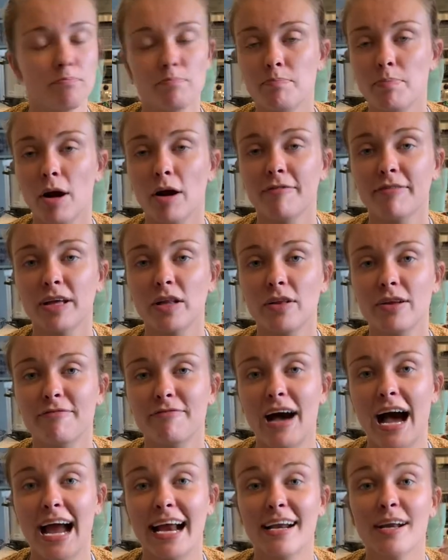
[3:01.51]
Perfectly
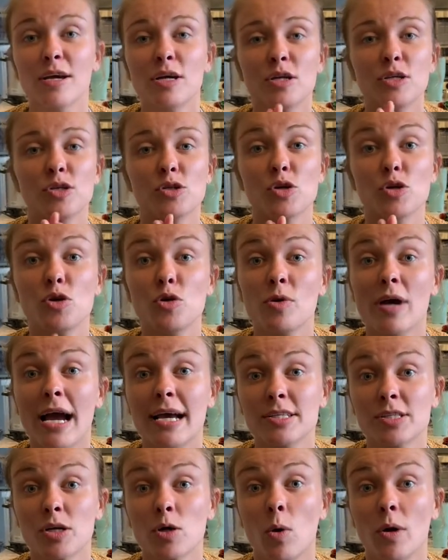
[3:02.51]
fine. So you
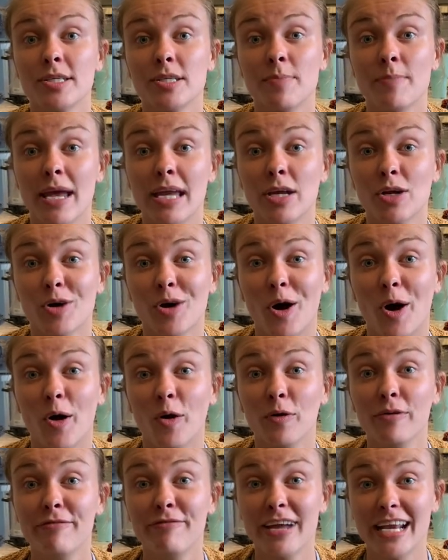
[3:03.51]
guys are going to make your
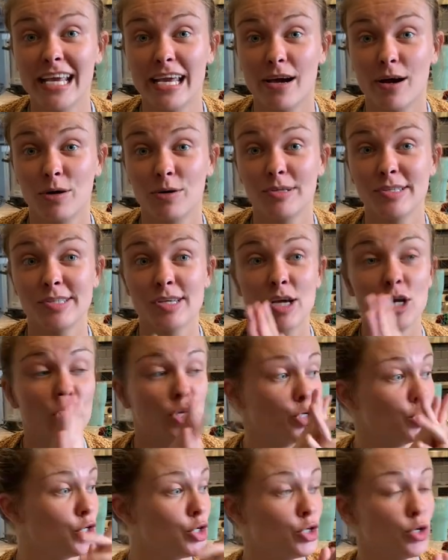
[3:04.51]
own videos.
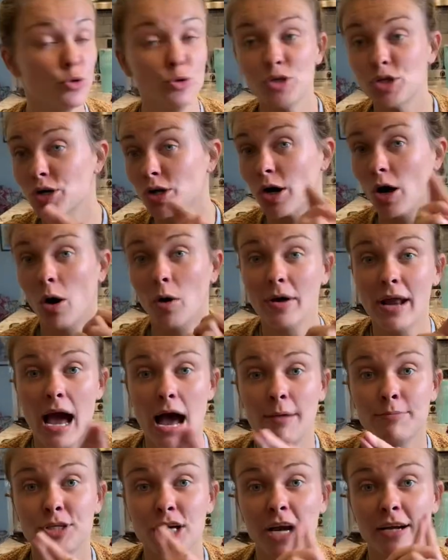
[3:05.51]
Choose your own
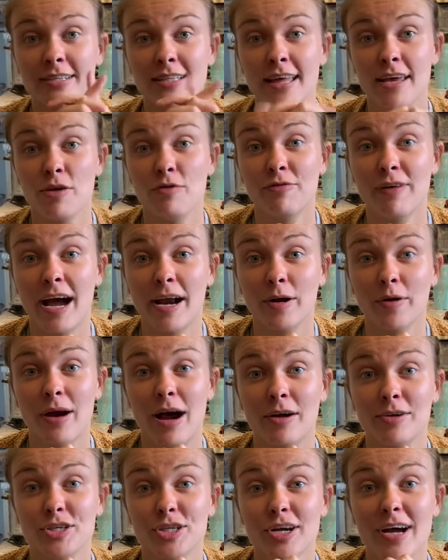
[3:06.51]
object that you find
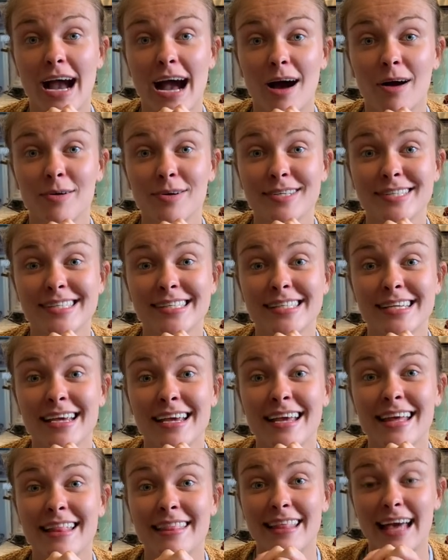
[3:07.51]
around your house
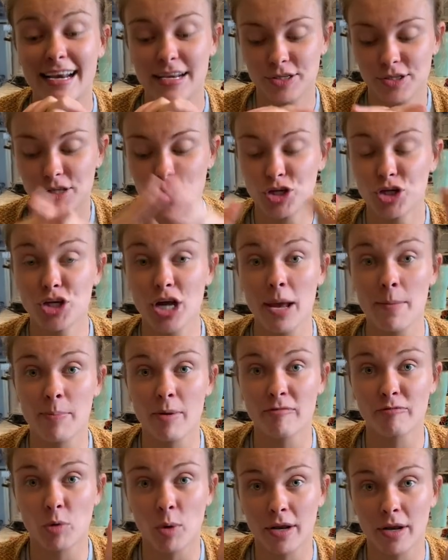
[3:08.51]
that is the shape
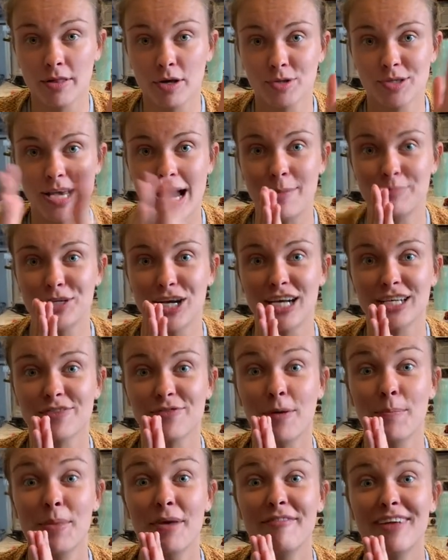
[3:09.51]
of one of those objects
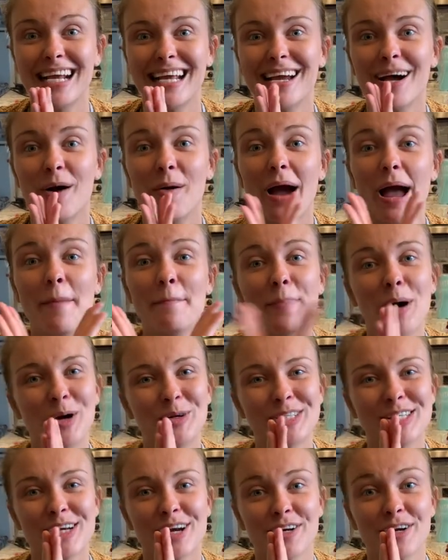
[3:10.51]
from the video and
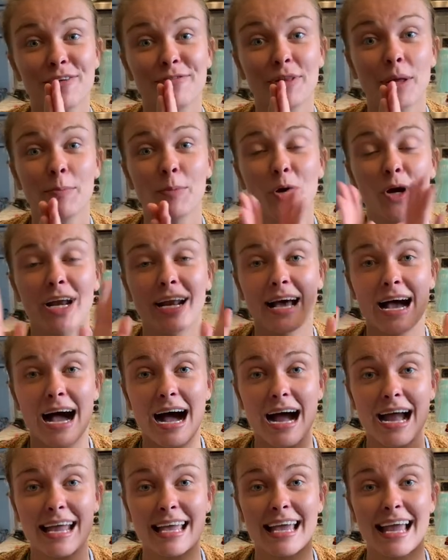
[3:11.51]
post it on your Flipgrid.
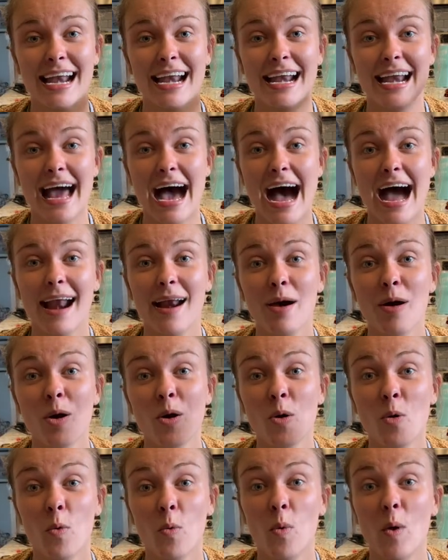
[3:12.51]
I cannot
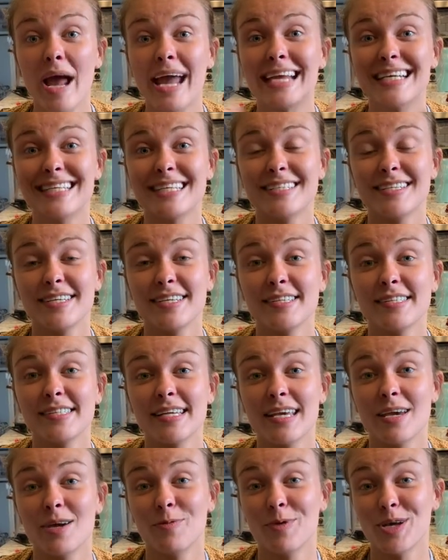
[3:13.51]
wait to
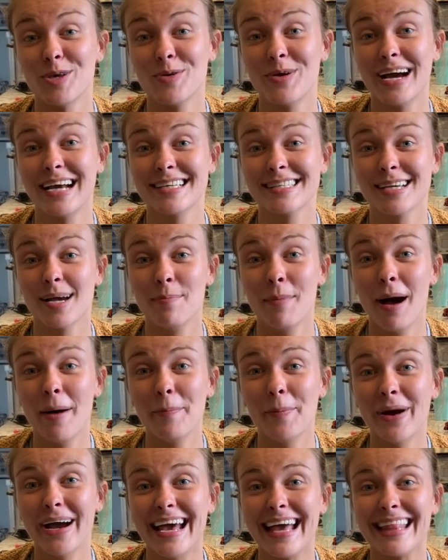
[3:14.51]
see what you guys come up
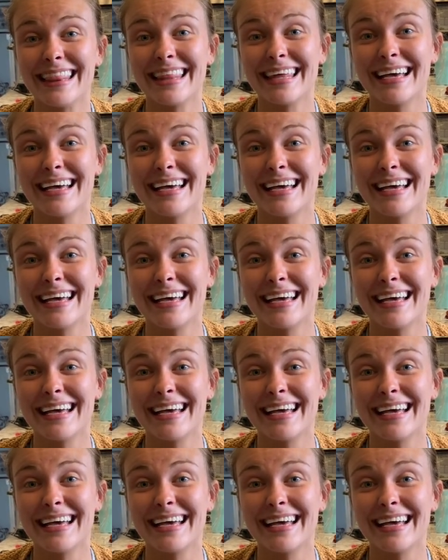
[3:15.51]
with.